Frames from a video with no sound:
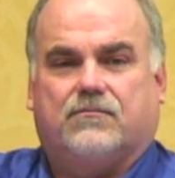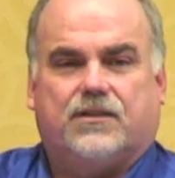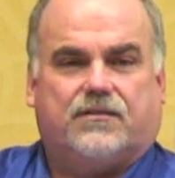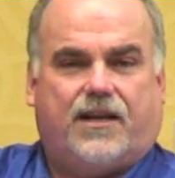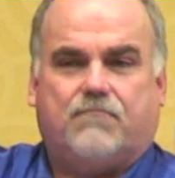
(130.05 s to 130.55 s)

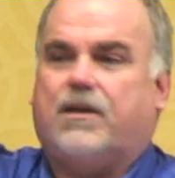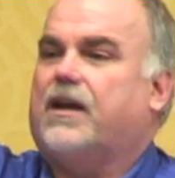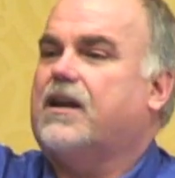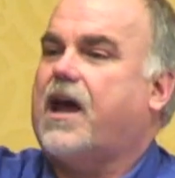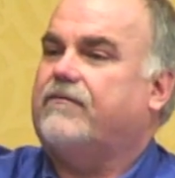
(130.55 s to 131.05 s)
Just that
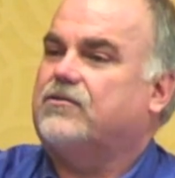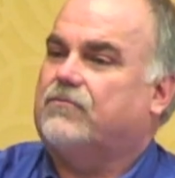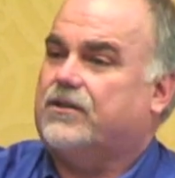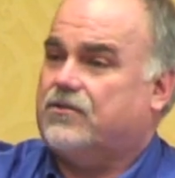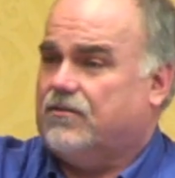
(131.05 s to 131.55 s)
big knife
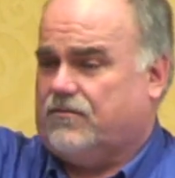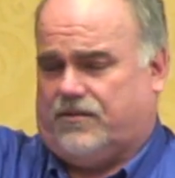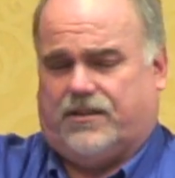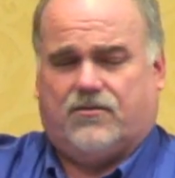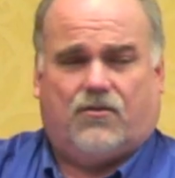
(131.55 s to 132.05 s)
switch. You know, it
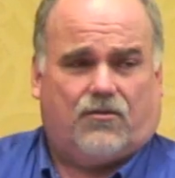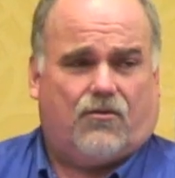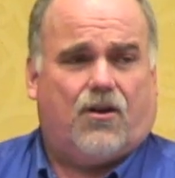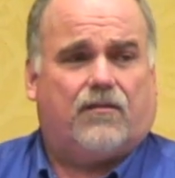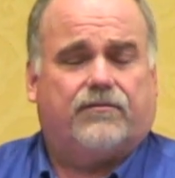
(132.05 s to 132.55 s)
says on
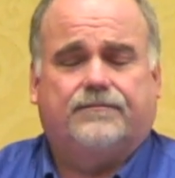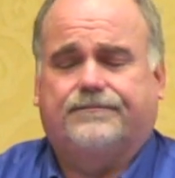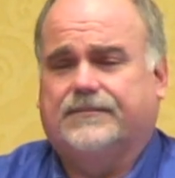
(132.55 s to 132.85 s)
or off.